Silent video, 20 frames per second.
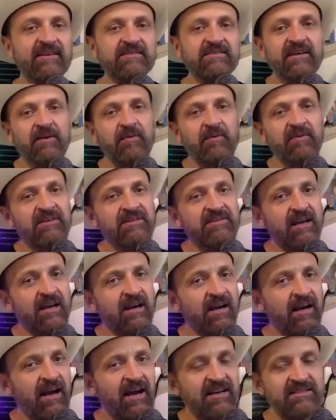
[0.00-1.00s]
It's like with these
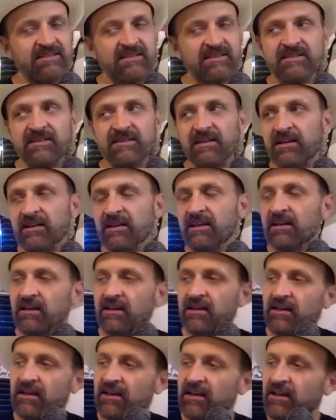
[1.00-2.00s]
kind of guys, it's like,
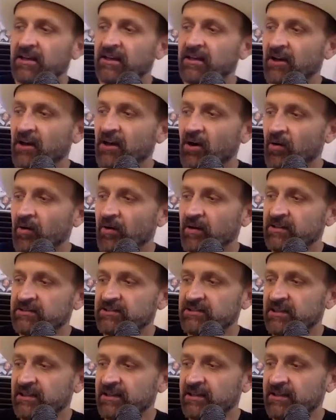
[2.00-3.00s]

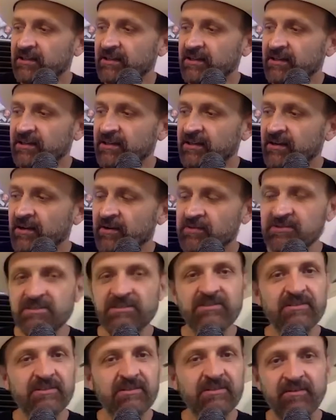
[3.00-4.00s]
it's like, I was
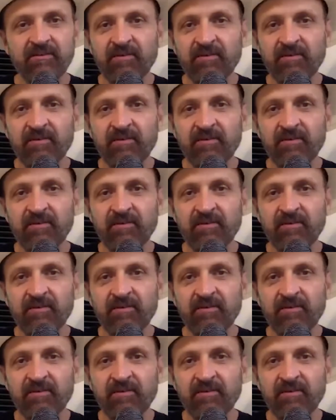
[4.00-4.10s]
listening